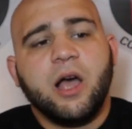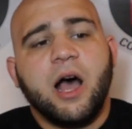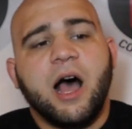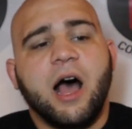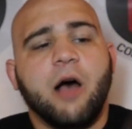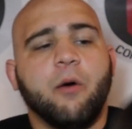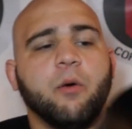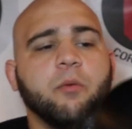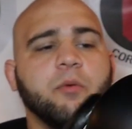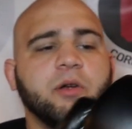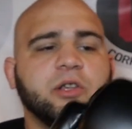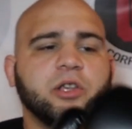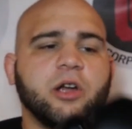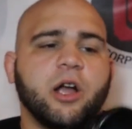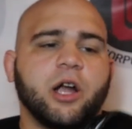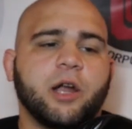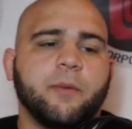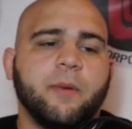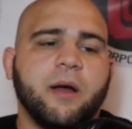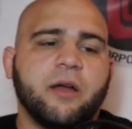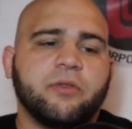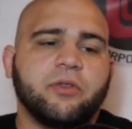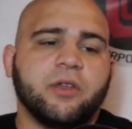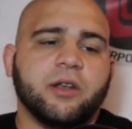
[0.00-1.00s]
Uh, when we talk
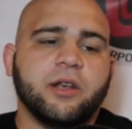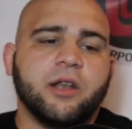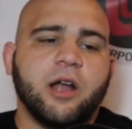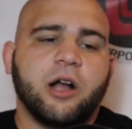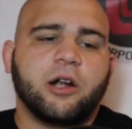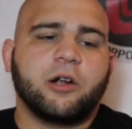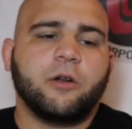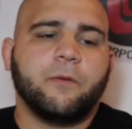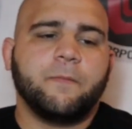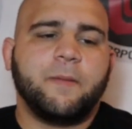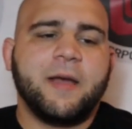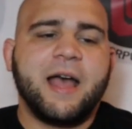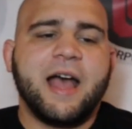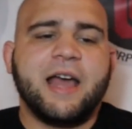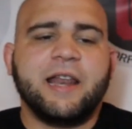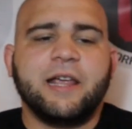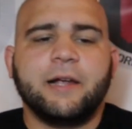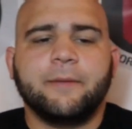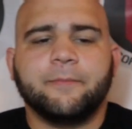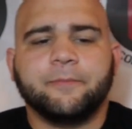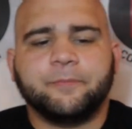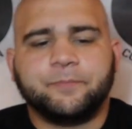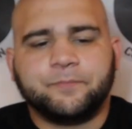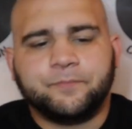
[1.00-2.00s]
about the knuckle
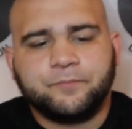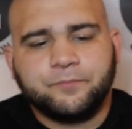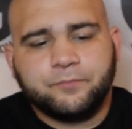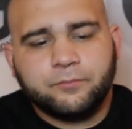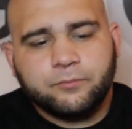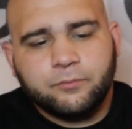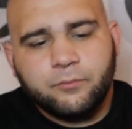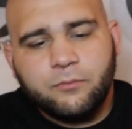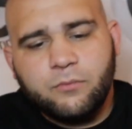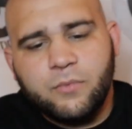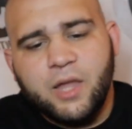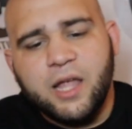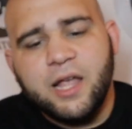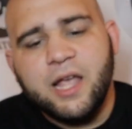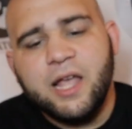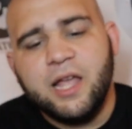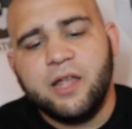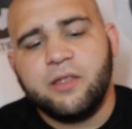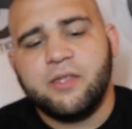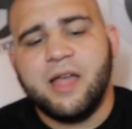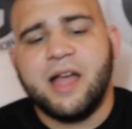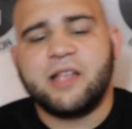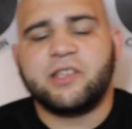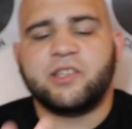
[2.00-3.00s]
padding,
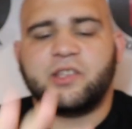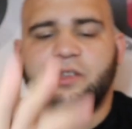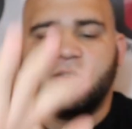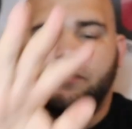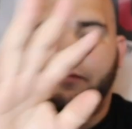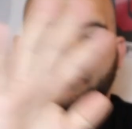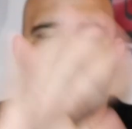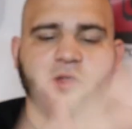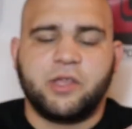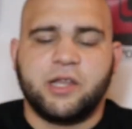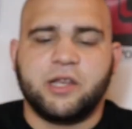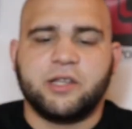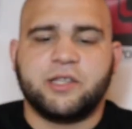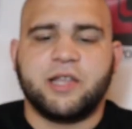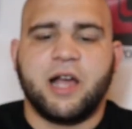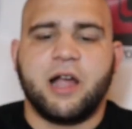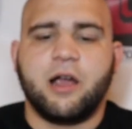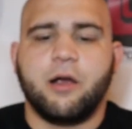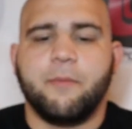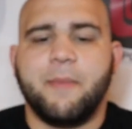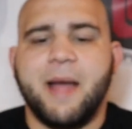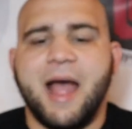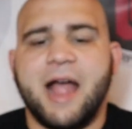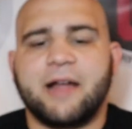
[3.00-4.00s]
and that's for the
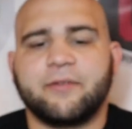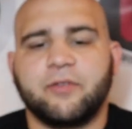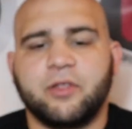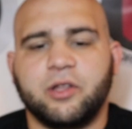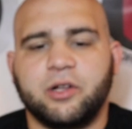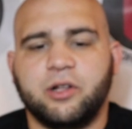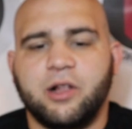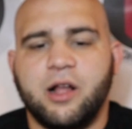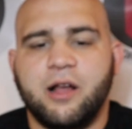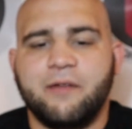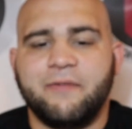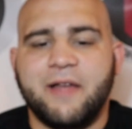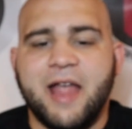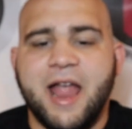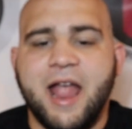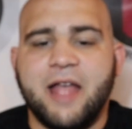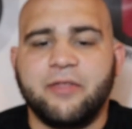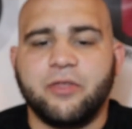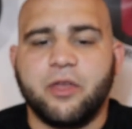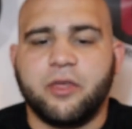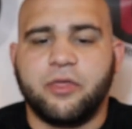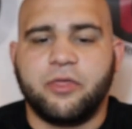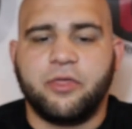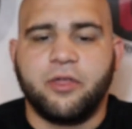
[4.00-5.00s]
entire back of the glove
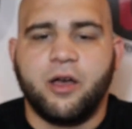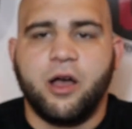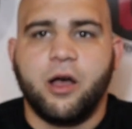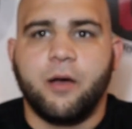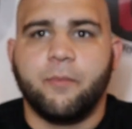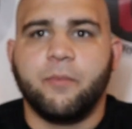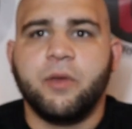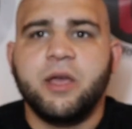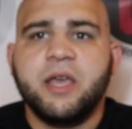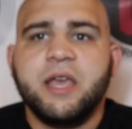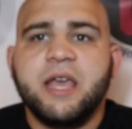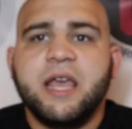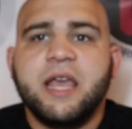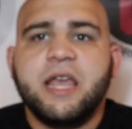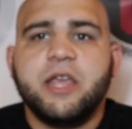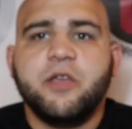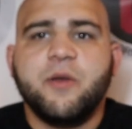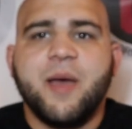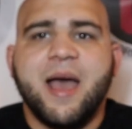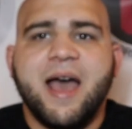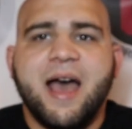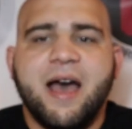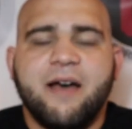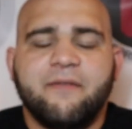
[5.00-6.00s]
and the thumb,
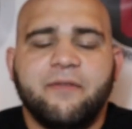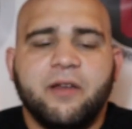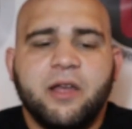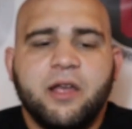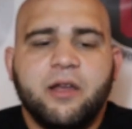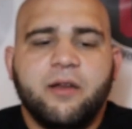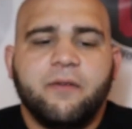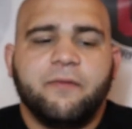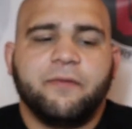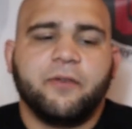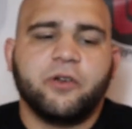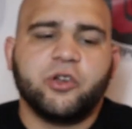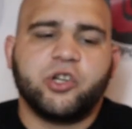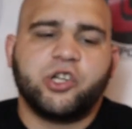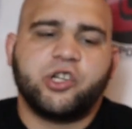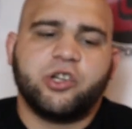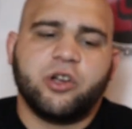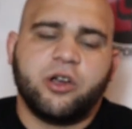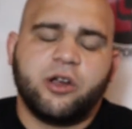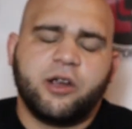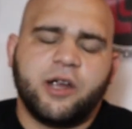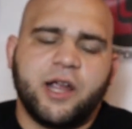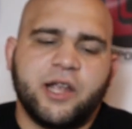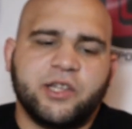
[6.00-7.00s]
you have, for
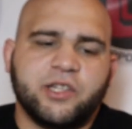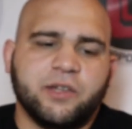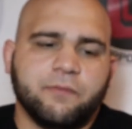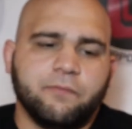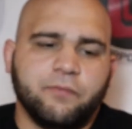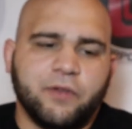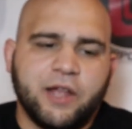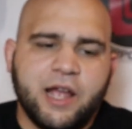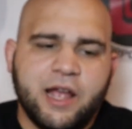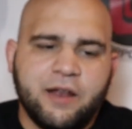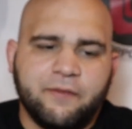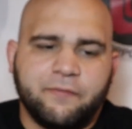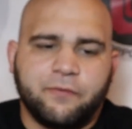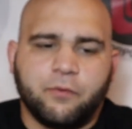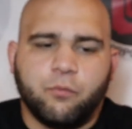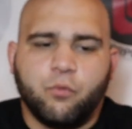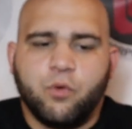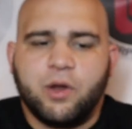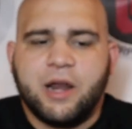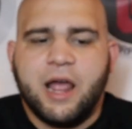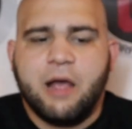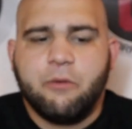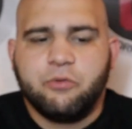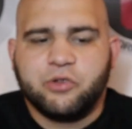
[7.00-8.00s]
sure, it's a blend from
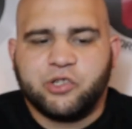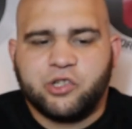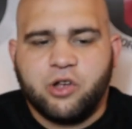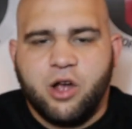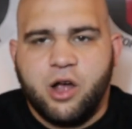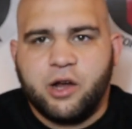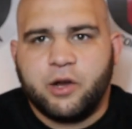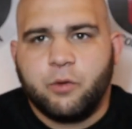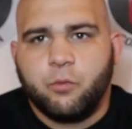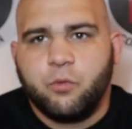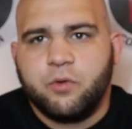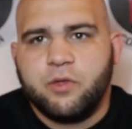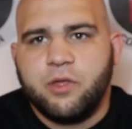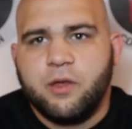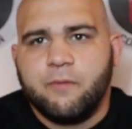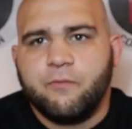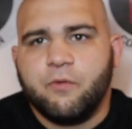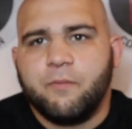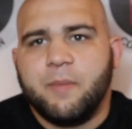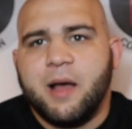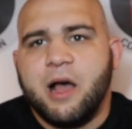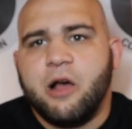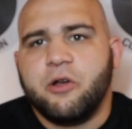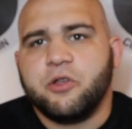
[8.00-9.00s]
what I was talking with them
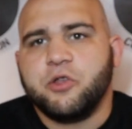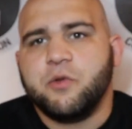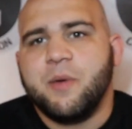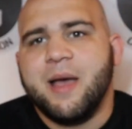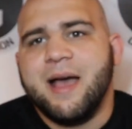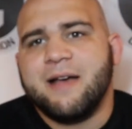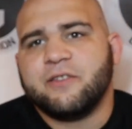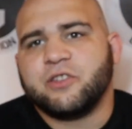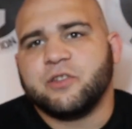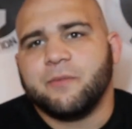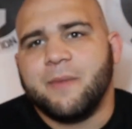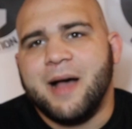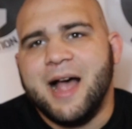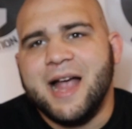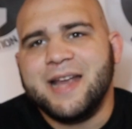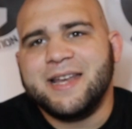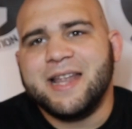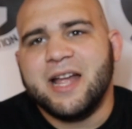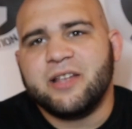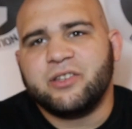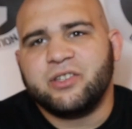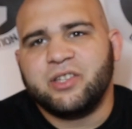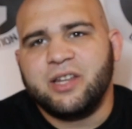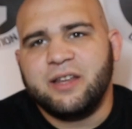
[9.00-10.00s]
about. You have some high
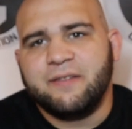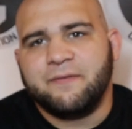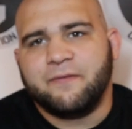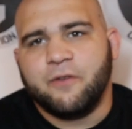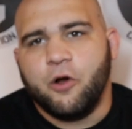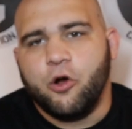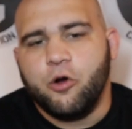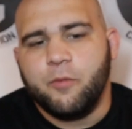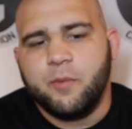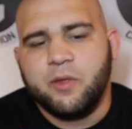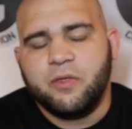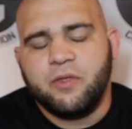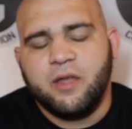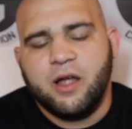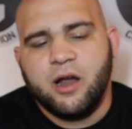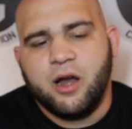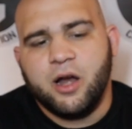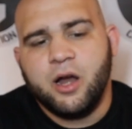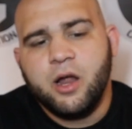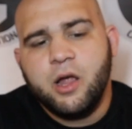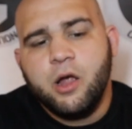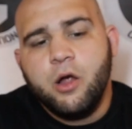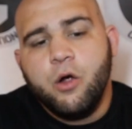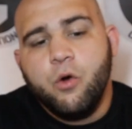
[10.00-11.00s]
density foam in
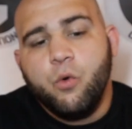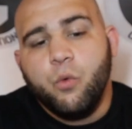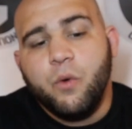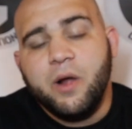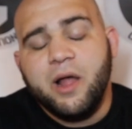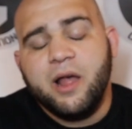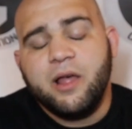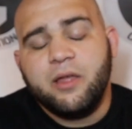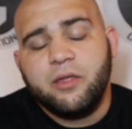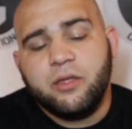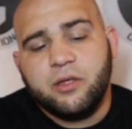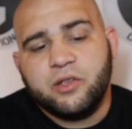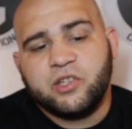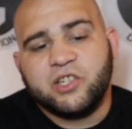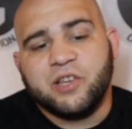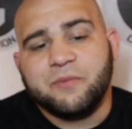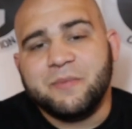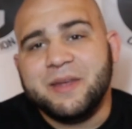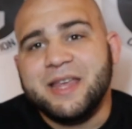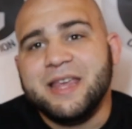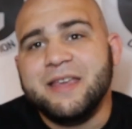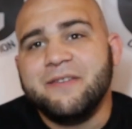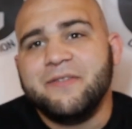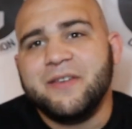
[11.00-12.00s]
there with
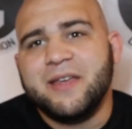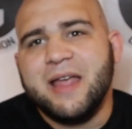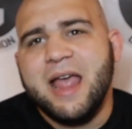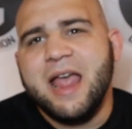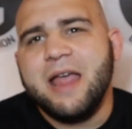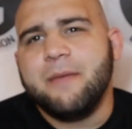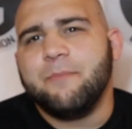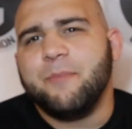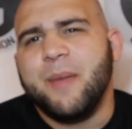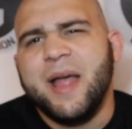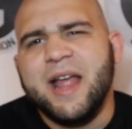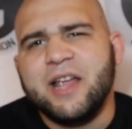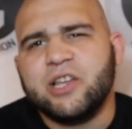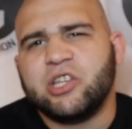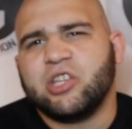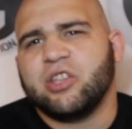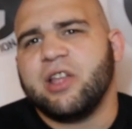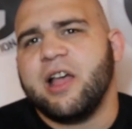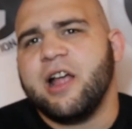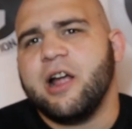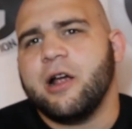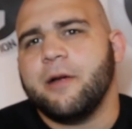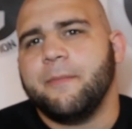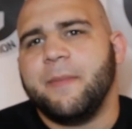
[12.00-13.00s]
some E V A base
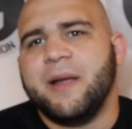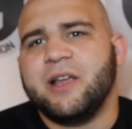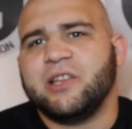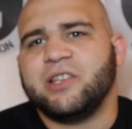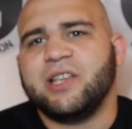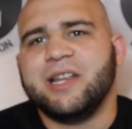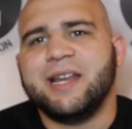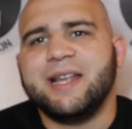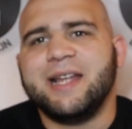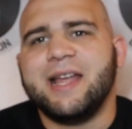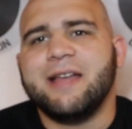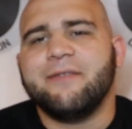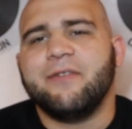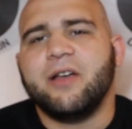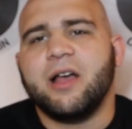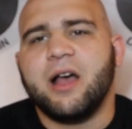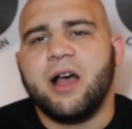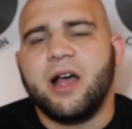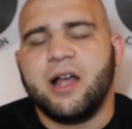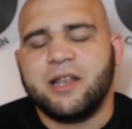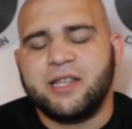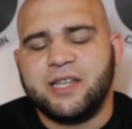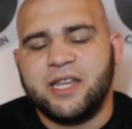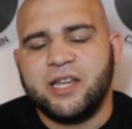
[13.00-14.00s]
layer, basically to give it
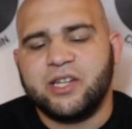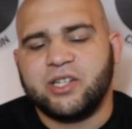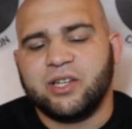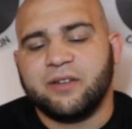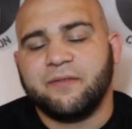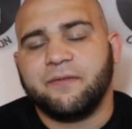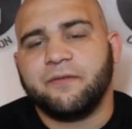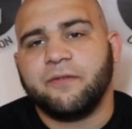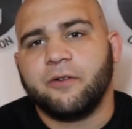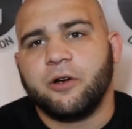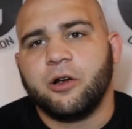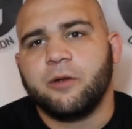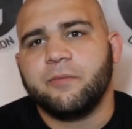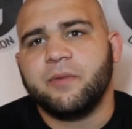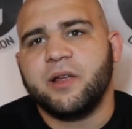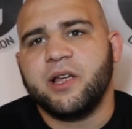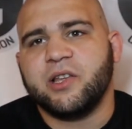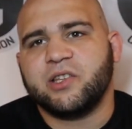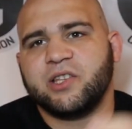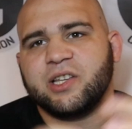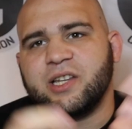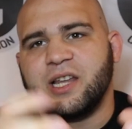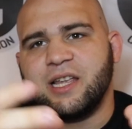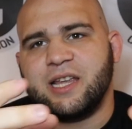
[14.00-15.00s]
a decent
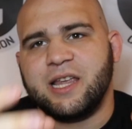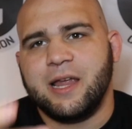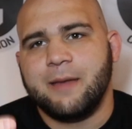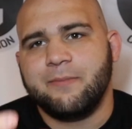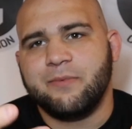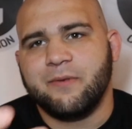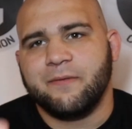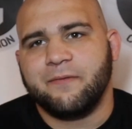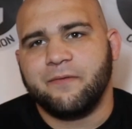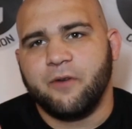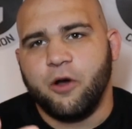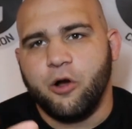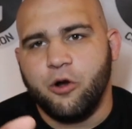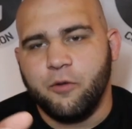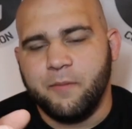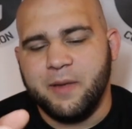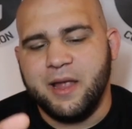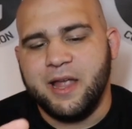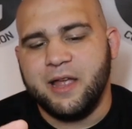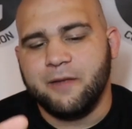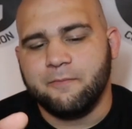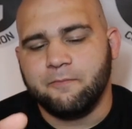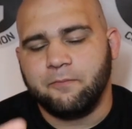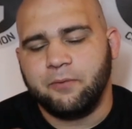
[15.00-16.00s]
firmness and to keep the foam
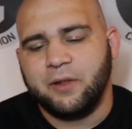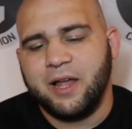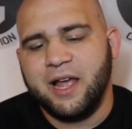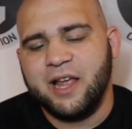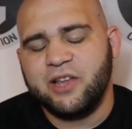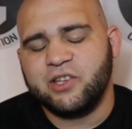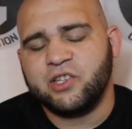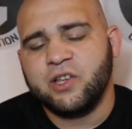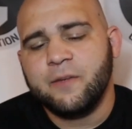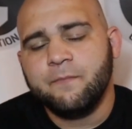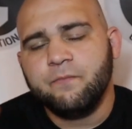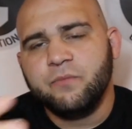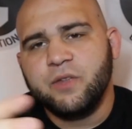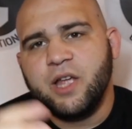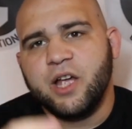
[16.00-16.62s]
in place.